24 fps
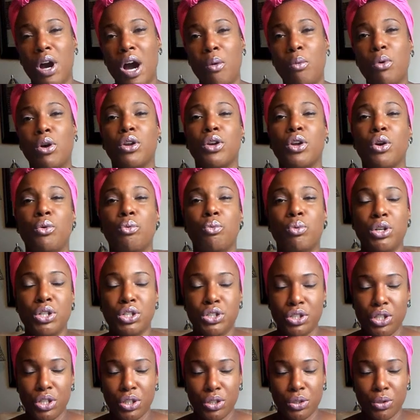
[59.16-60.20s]
I want to know, what
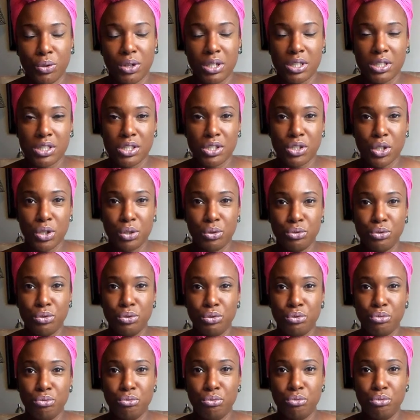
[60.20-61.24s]
is your thoughts? You know,
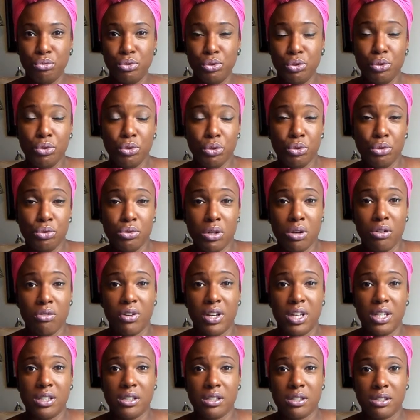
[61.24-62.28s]
do you use
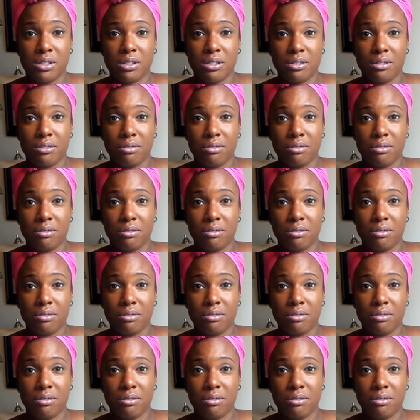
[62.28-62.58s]
sulfates?